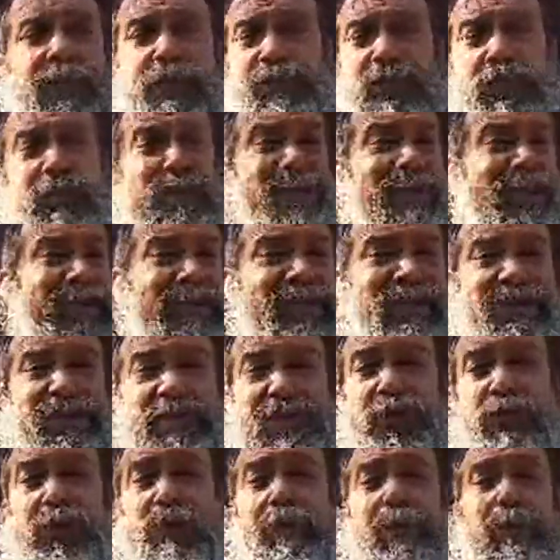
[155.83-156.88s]
First of all, it's not
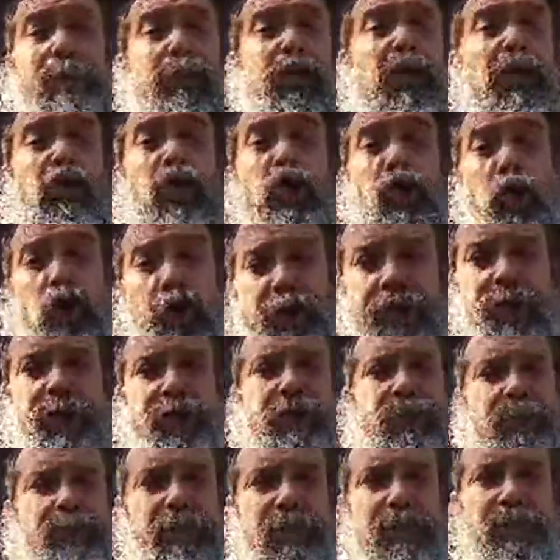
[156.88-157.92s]
necessarily people looking
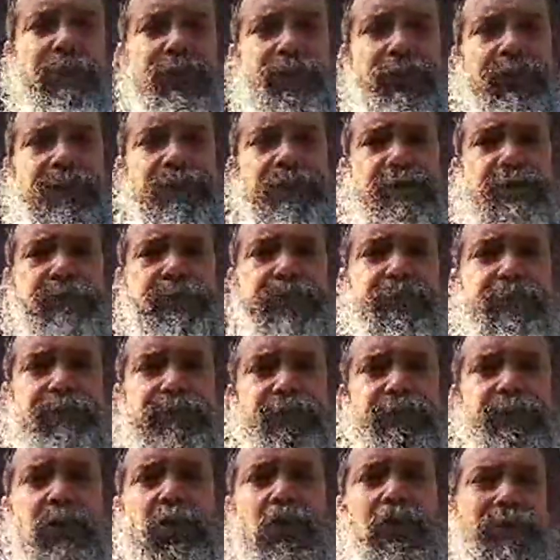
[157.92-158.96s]
to be leaders,
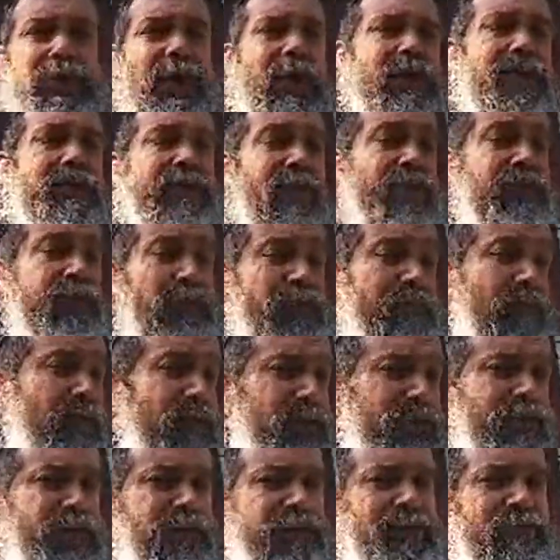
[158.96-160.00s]
because that itself can
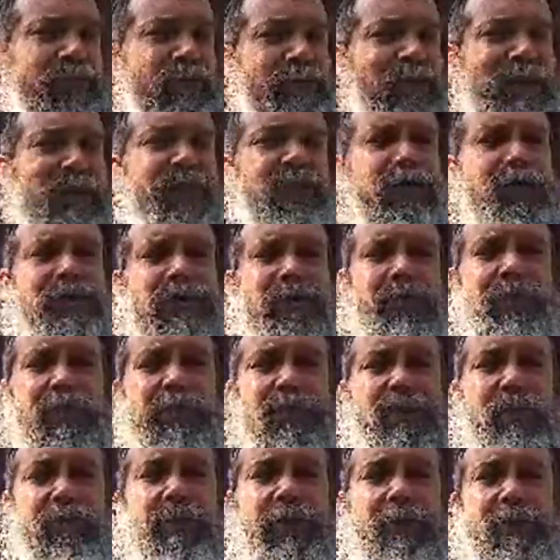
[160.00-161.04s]
tell you something
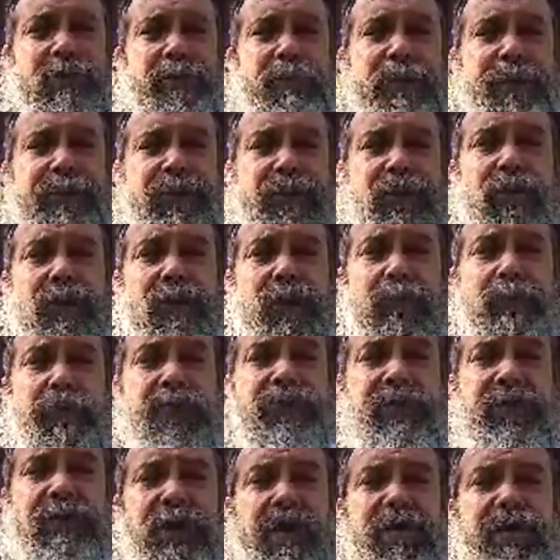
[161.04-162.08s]
sometimes about their
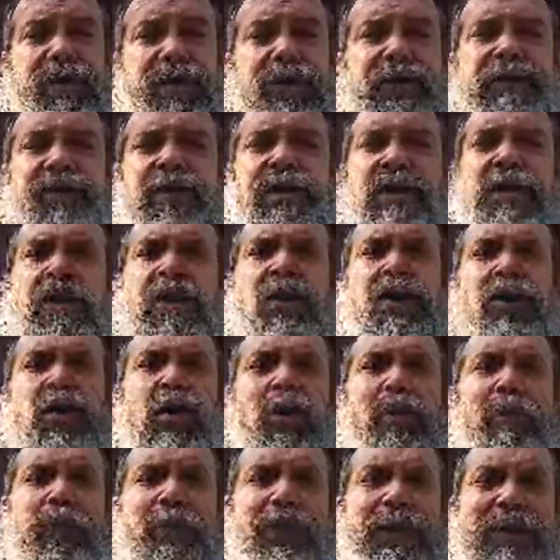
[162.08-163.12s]
personalities.
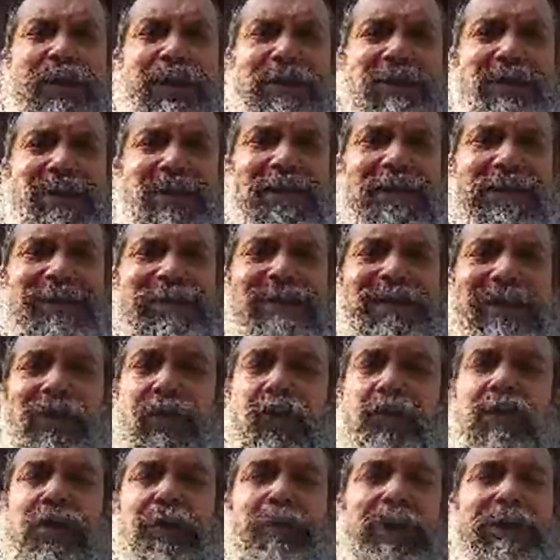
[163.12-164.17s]
But it's not
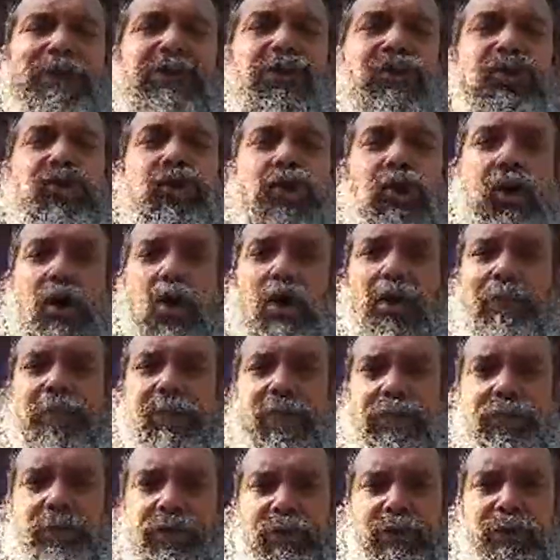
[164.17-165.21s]
only about the job
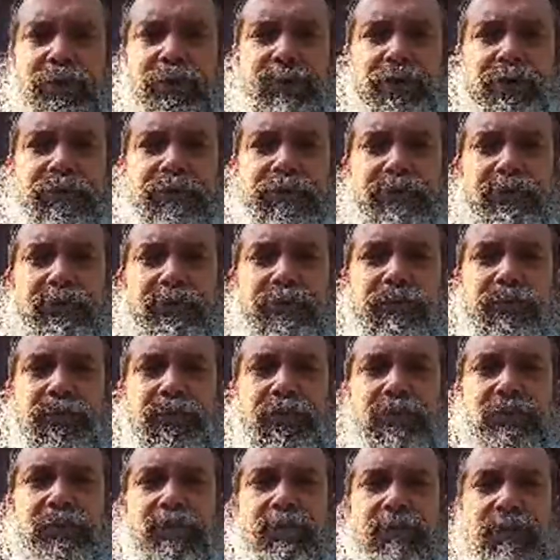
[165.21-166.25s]
they
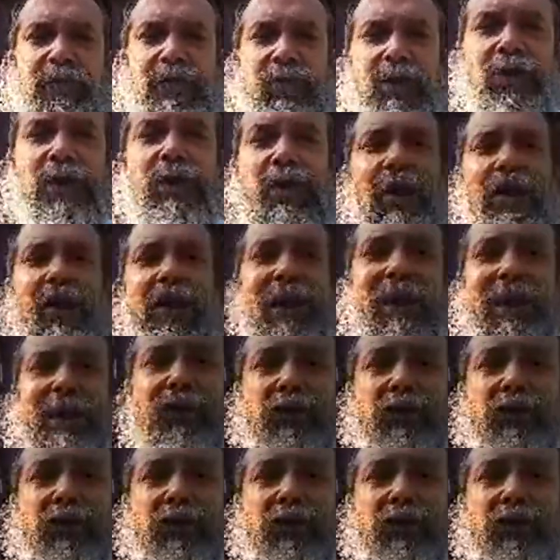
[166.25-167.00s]
do.